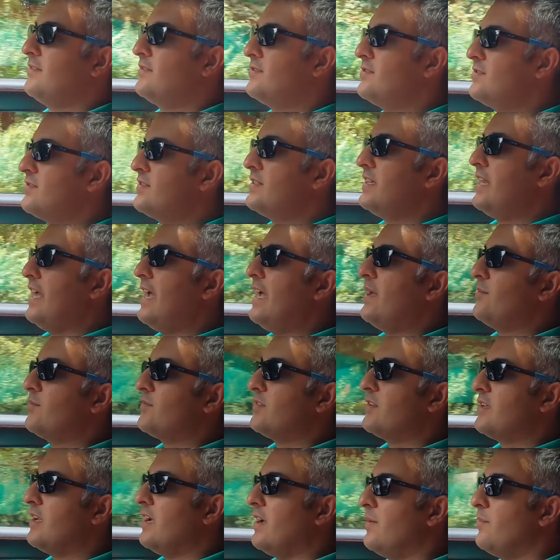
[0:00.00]
Just an
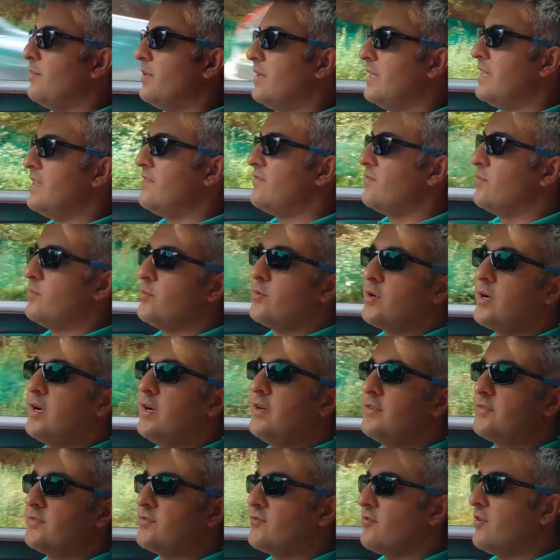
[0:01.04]
absolutely unbelievable
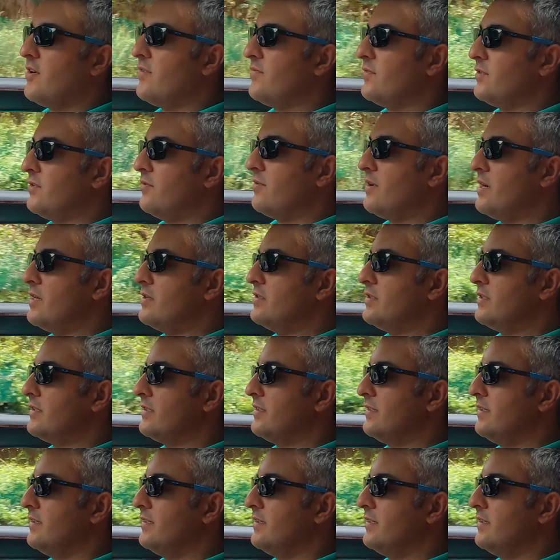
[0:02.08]
car to drive on the road.